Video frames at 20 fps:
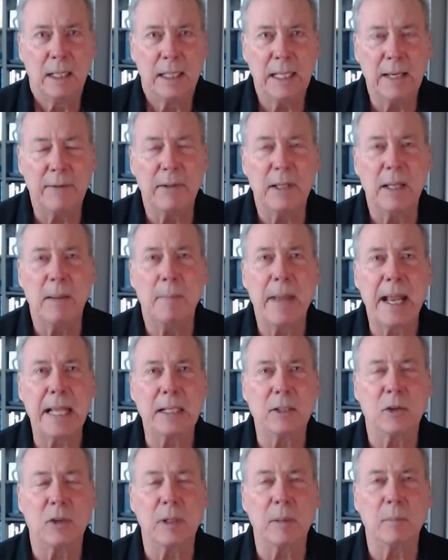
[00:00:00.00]
Even the
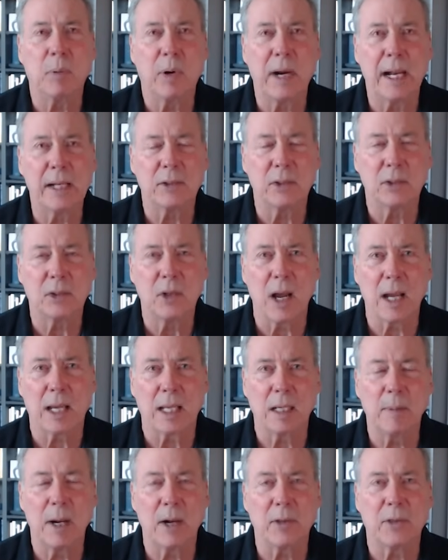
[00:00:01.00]
mainstream press is
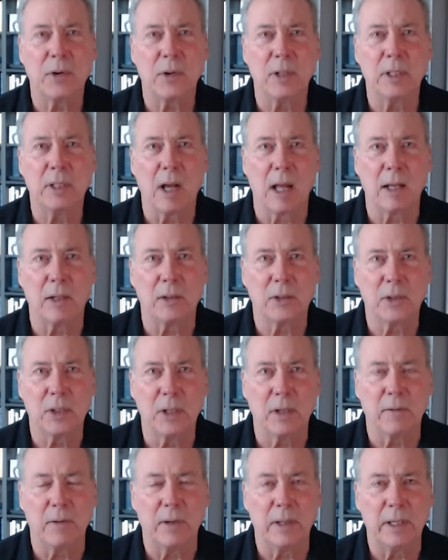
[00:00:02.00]
talking about thirty dollars
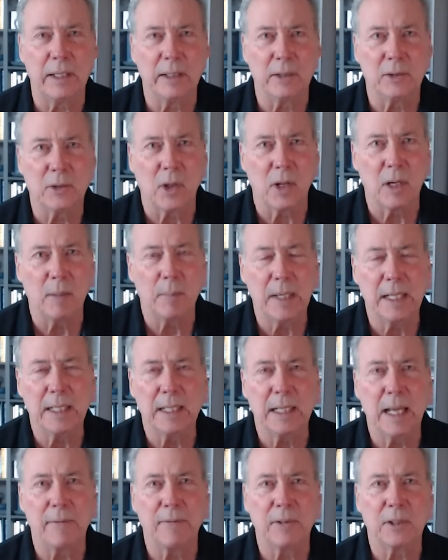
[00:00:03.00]
silver, and it's going to be
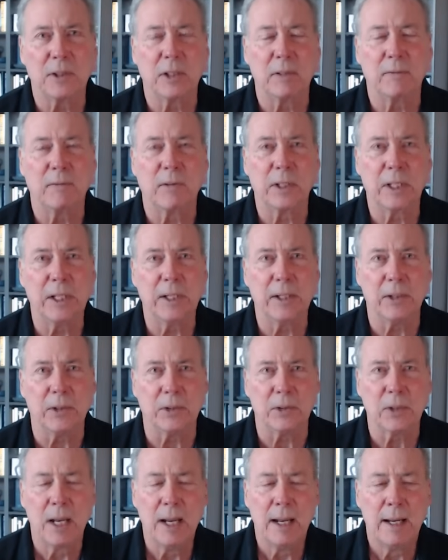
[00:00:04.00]
in deficit for
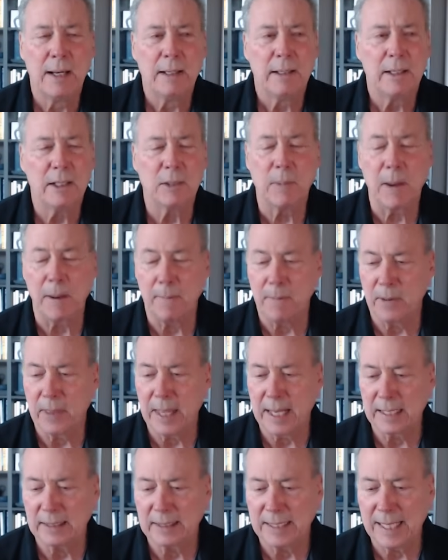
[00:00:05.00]
years. There's people
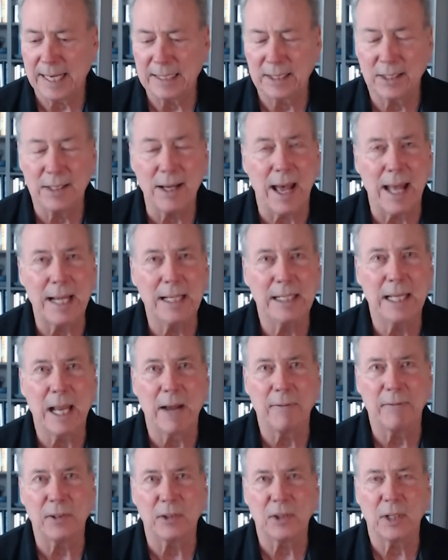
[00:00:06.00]
that say it's not in
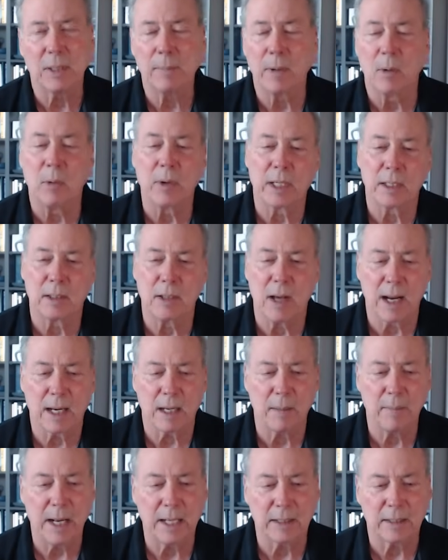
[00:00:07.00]
deficit, but we could
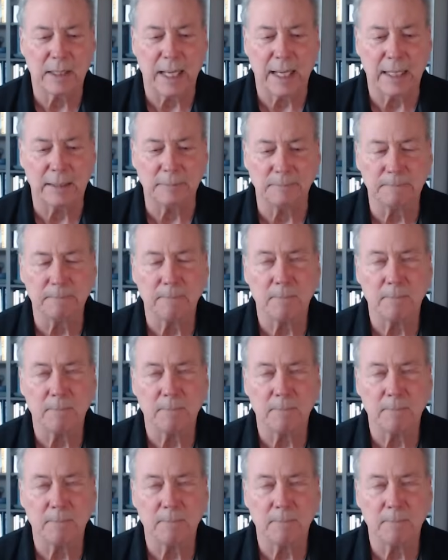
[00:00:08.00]
talk about that